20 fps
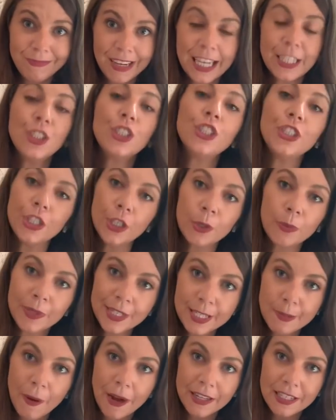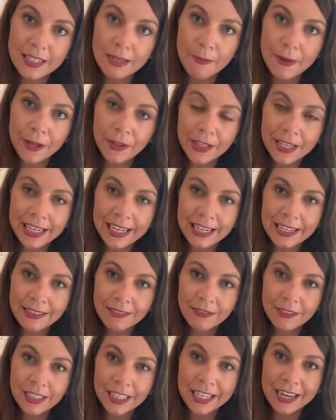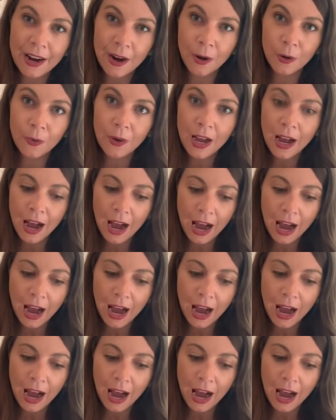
It's your responsibility, you know?